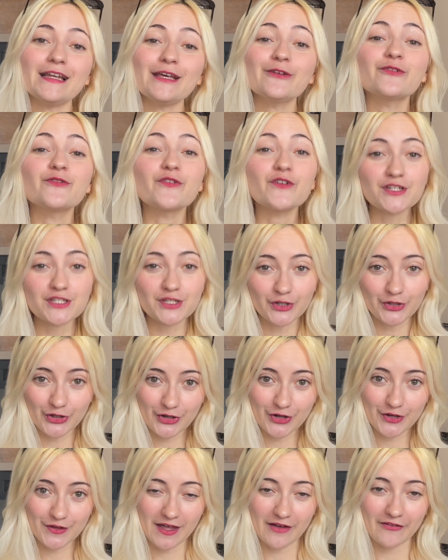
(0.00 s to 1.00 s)
first
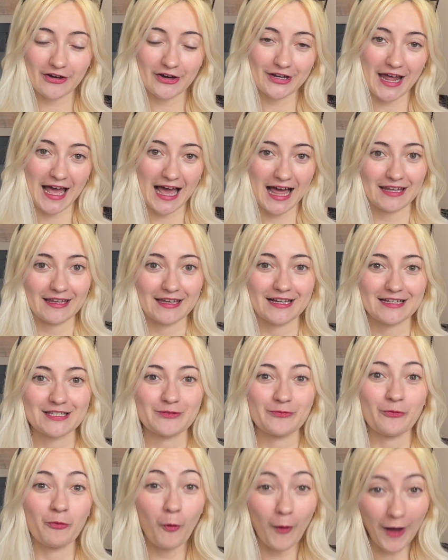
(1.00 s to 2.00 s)
heard about Alex
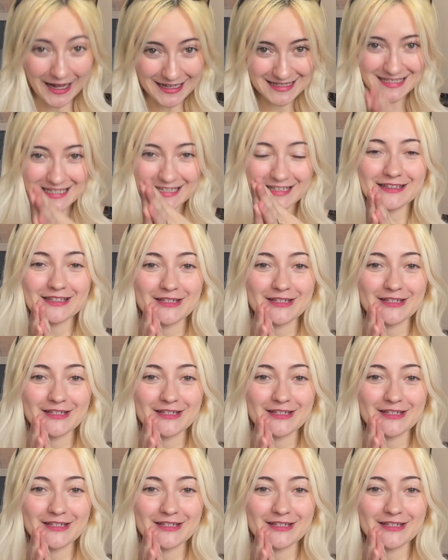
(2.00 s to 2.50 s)
watching